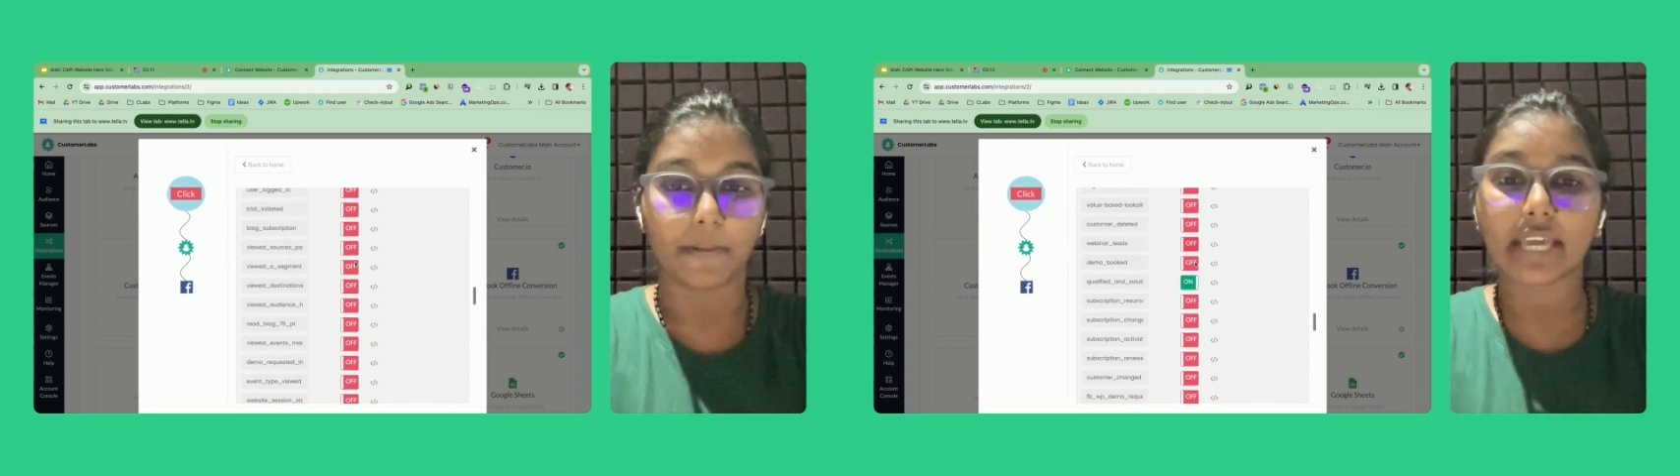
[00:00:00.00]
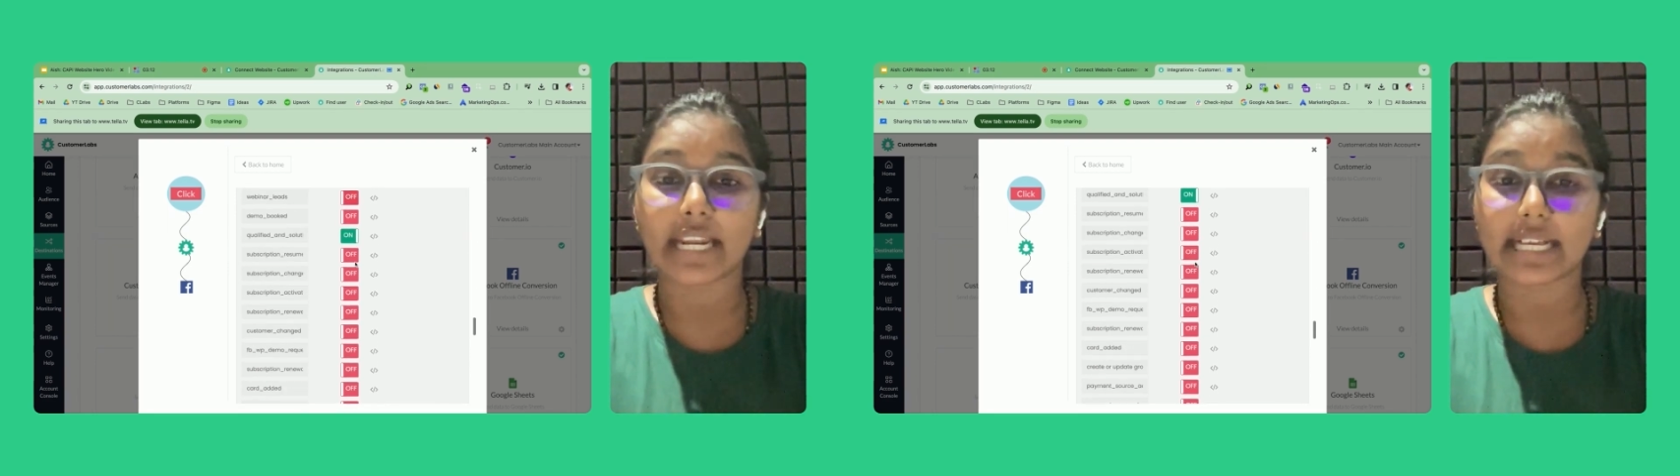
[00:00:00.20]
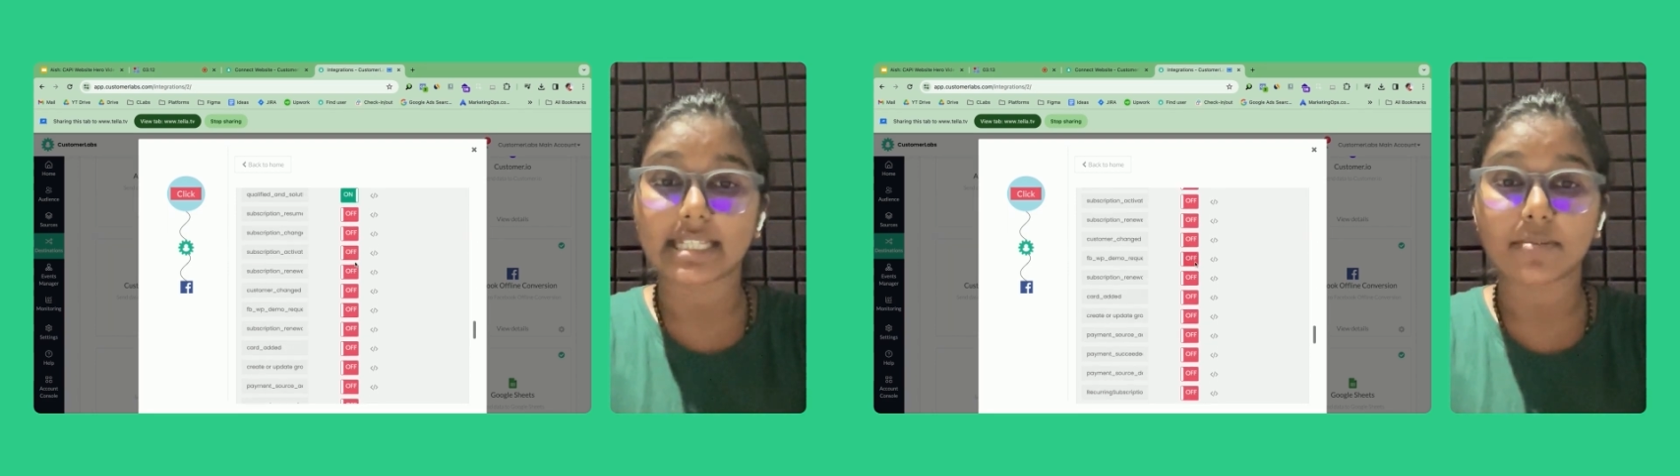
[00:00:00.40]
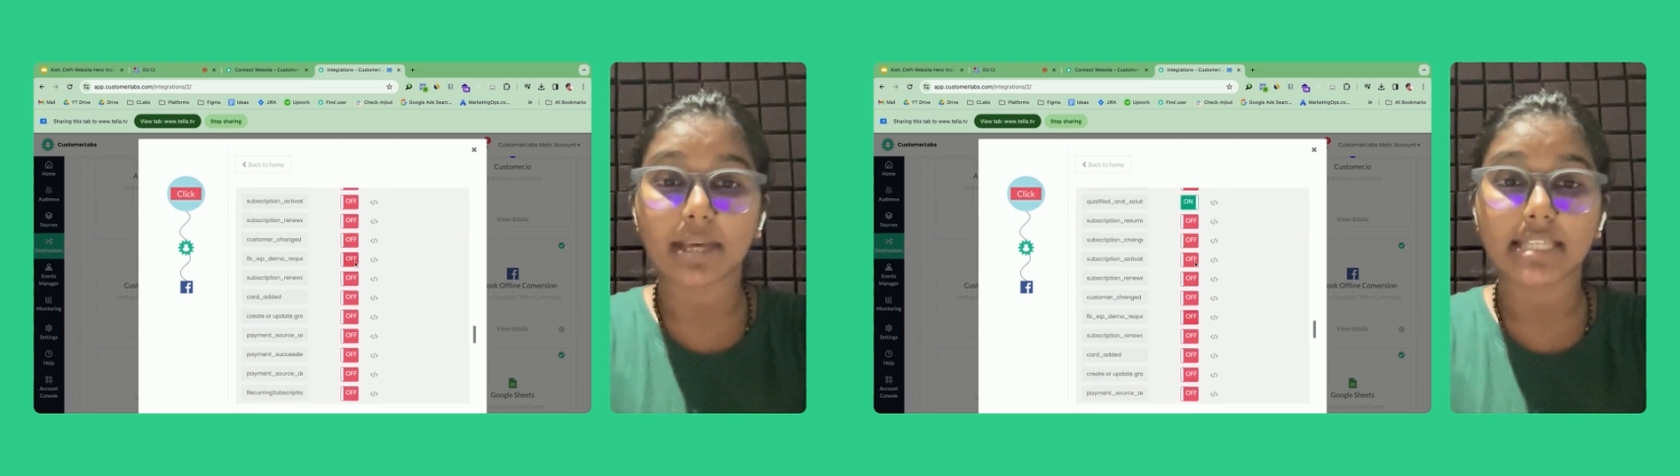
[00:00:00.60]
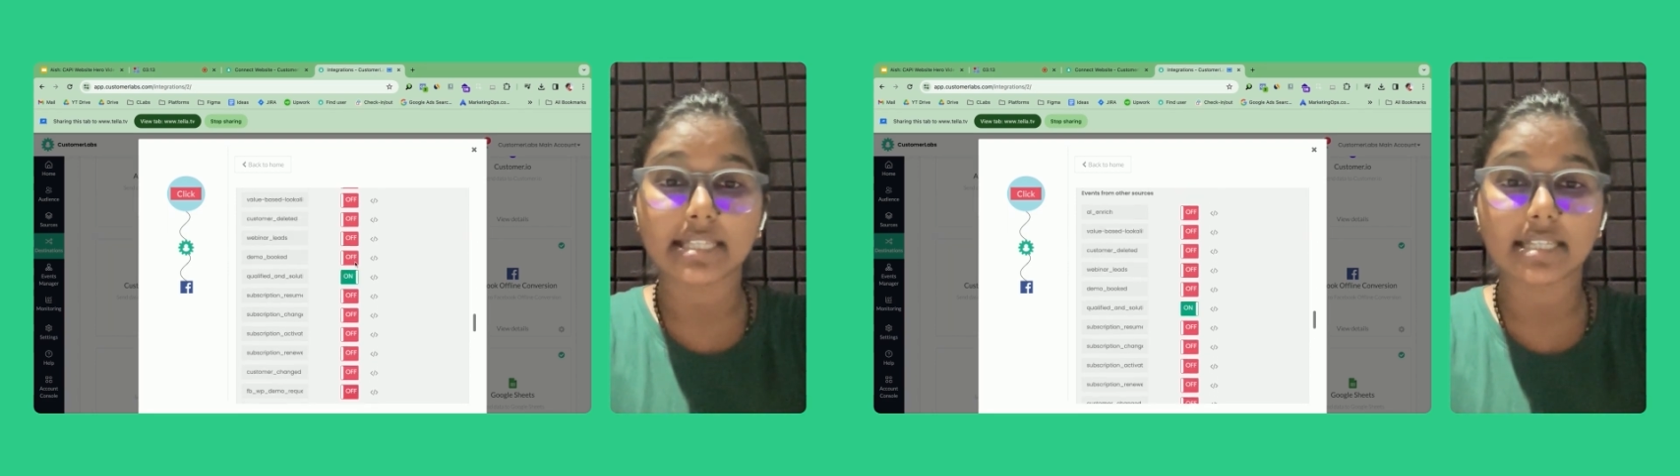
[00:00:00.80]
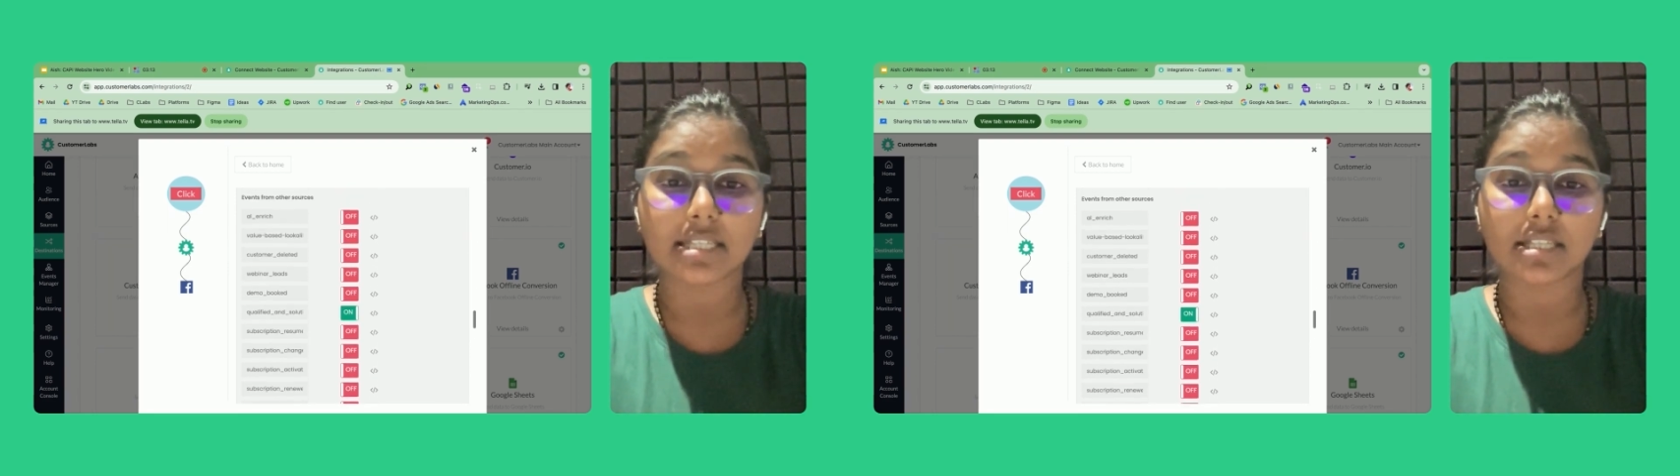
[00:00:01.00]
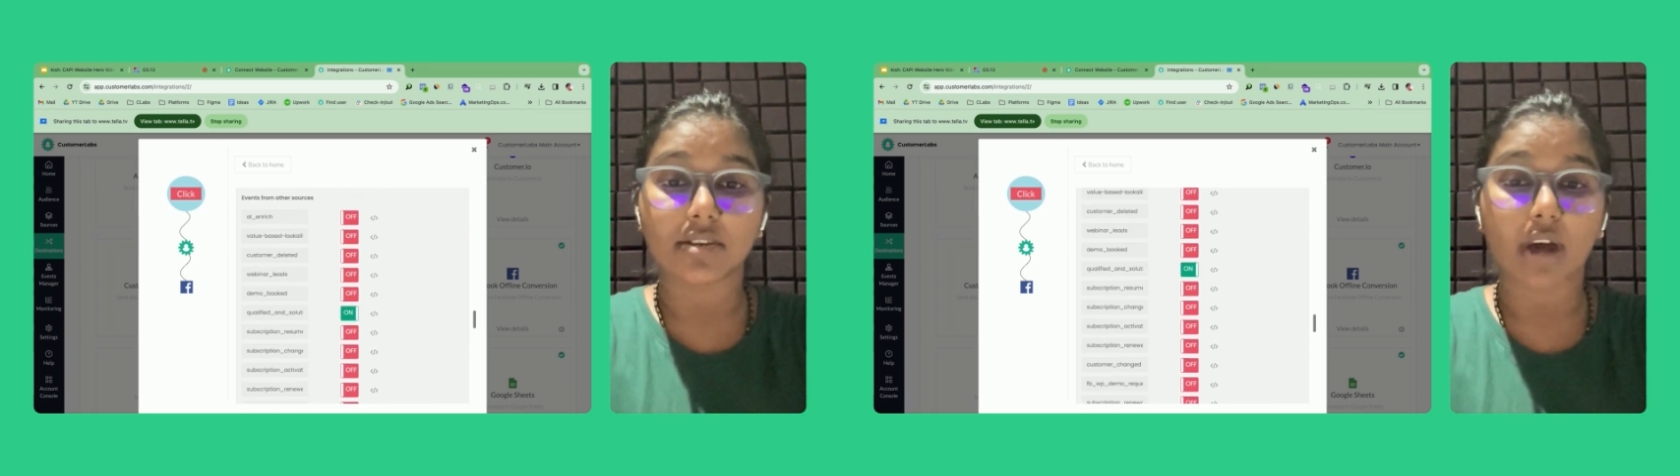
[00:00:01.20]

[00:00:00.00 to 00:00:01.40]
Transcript: You can customize this